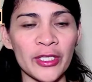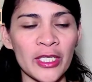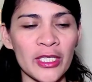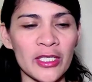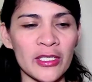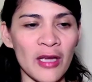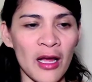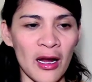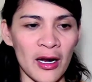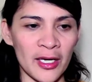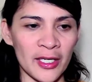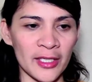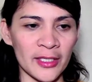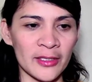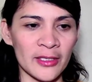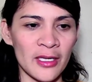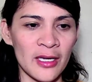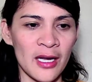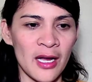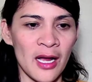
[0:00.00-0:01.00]
is art.
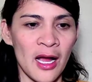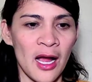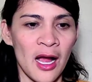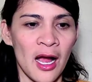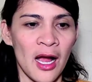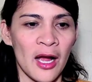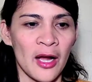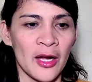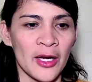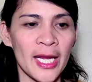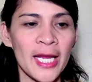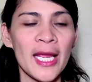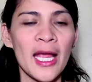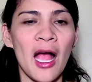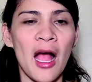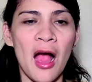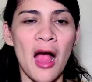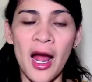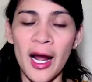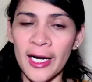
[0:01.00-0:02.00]

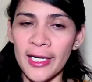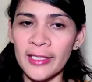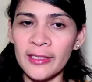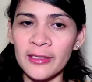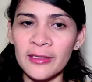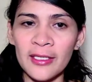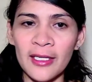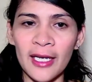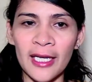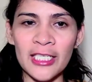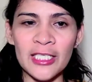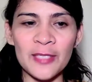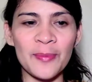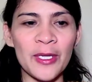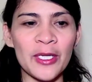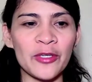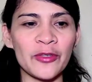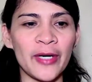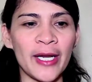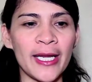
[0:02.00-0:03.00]
Okay, art has
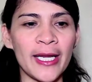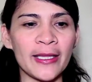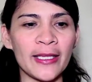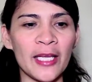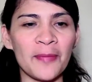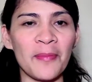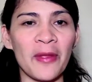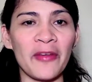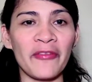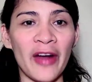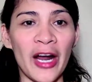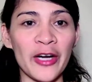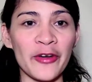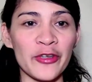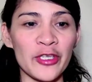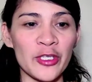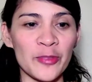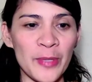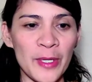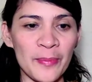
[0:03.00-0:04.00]
been created by
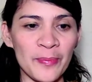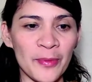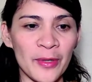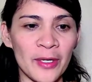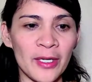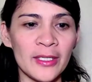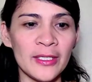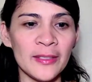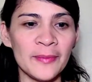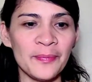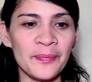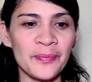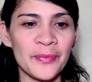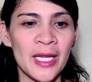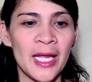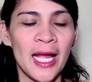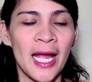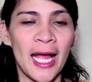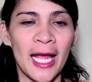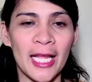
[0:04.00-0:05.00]
various people
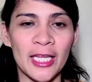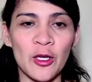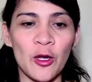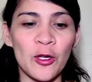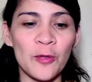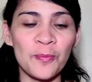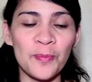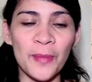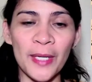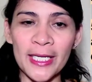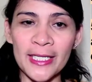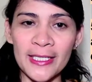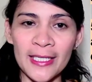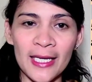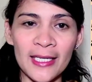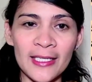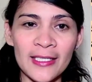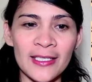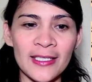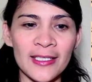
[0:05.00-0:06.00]
at all
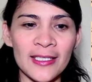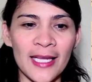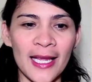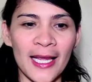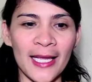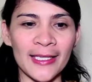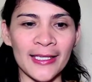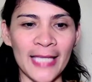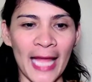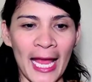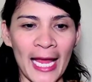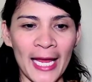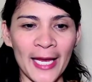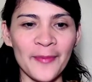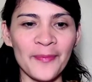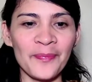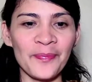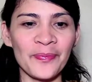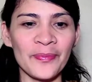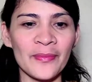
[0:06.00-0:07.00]
places and
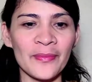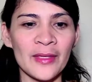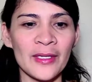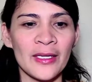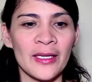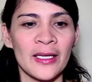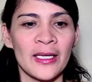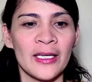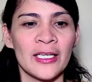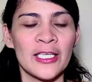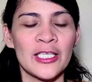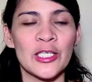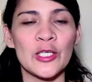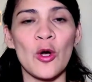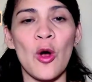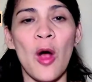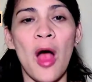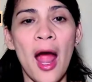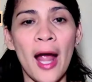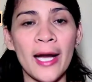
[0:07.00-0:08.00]
time.
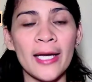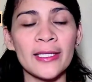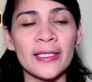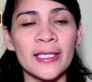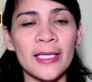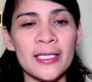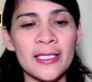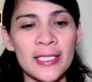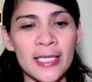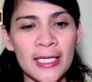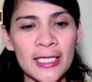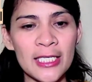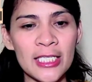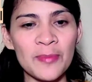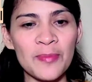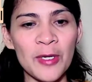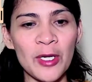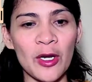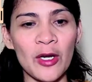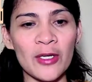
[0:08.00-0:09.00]
So art
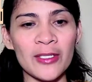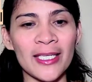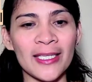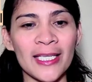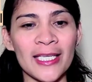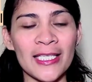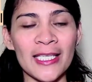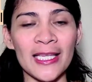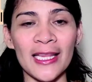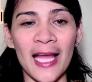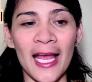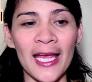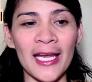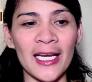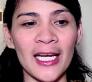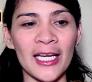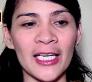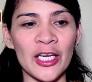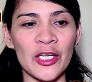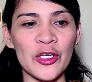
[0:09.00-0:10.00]
exists because it is
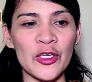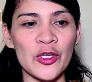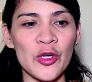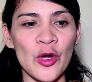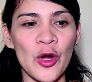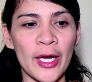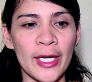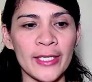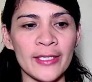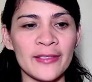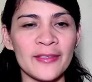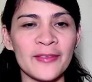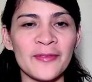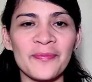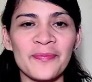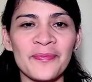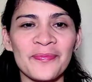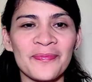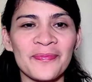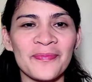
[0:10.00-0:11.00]
liked and enjoyed,
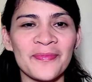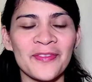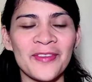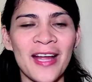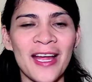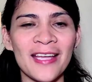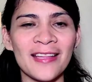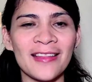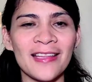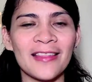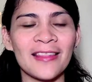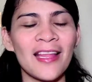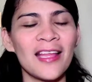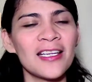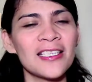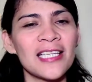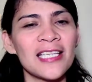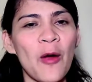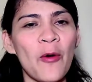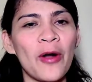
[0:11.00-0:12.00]
right?
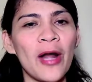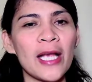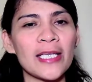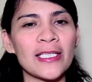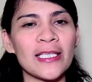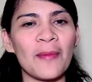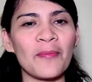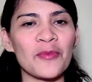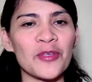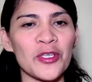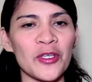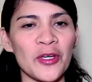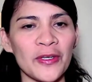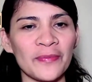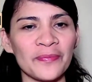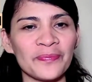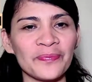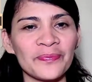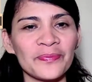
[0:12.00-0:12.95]
That is our assumption.